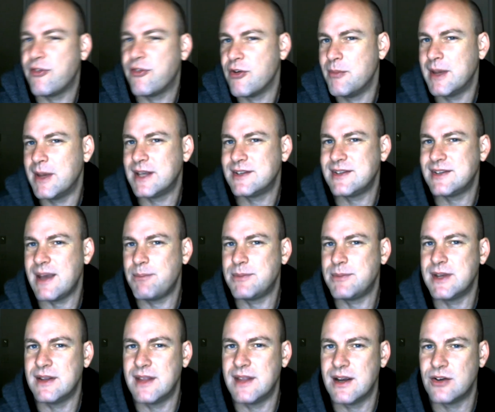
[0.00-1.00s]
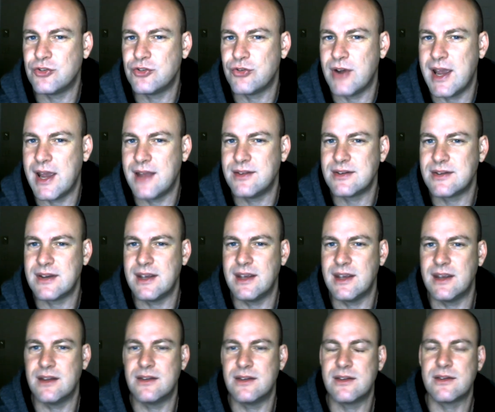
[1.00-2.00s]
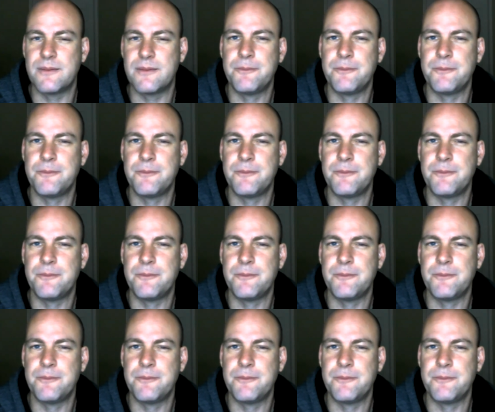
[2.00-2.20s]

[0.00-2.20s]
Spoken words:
from accepting their trans kids.